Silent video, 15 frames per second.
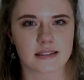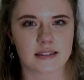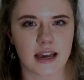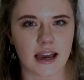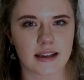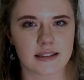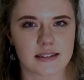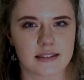
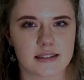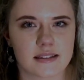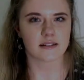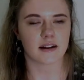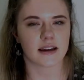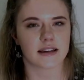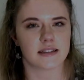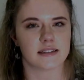tests
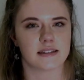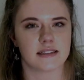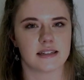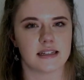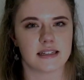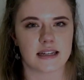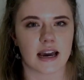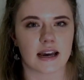so like
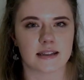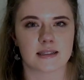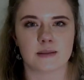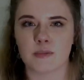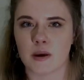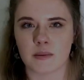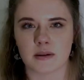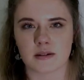t-test,
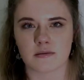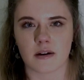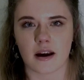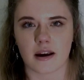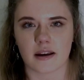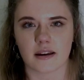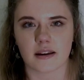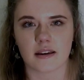Spearman's
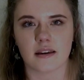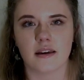rank